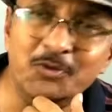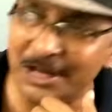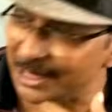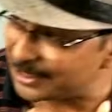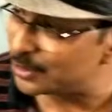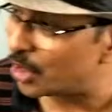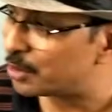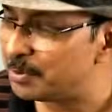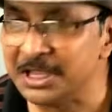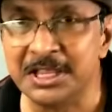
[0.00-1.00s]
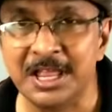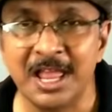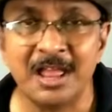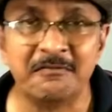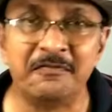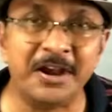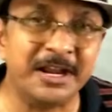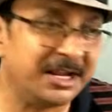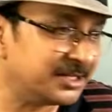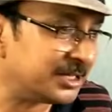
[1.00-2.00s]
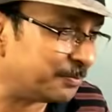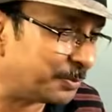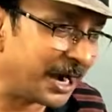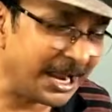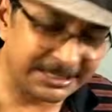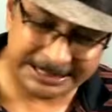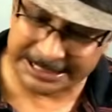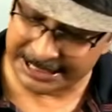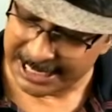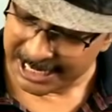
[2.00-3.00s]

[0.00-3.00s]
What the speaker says: Will it not be very surprising